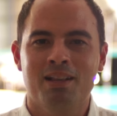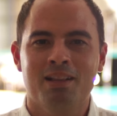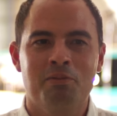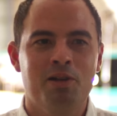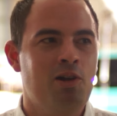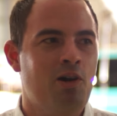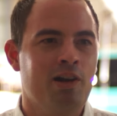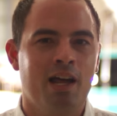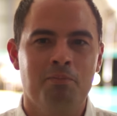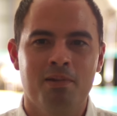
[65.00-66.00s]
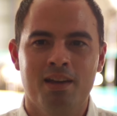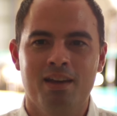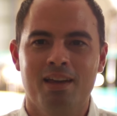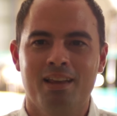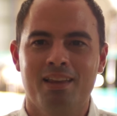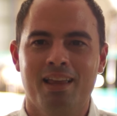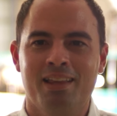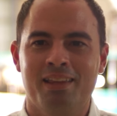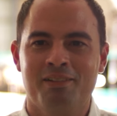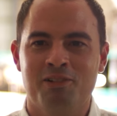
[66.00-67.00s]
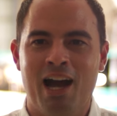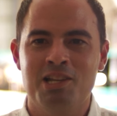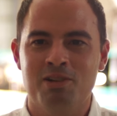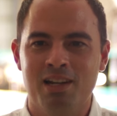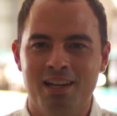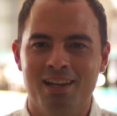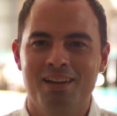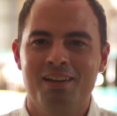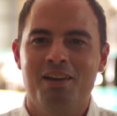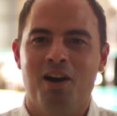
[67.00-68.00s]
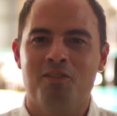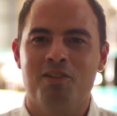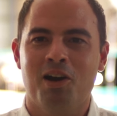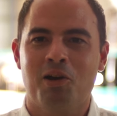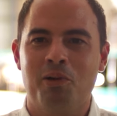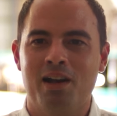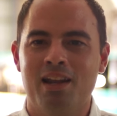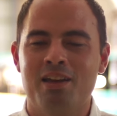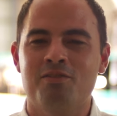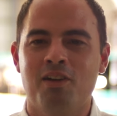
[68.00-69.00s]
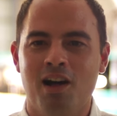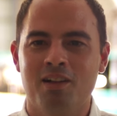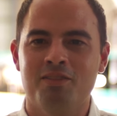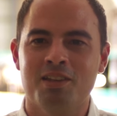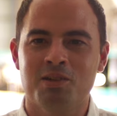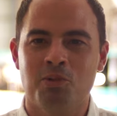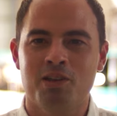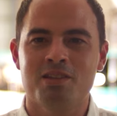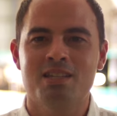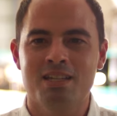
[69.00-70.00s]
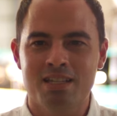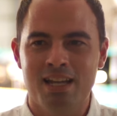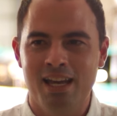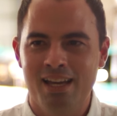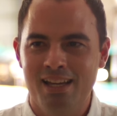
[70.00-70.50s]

little did we know that it, it, it, gradually or very quickly evolved into what you see today.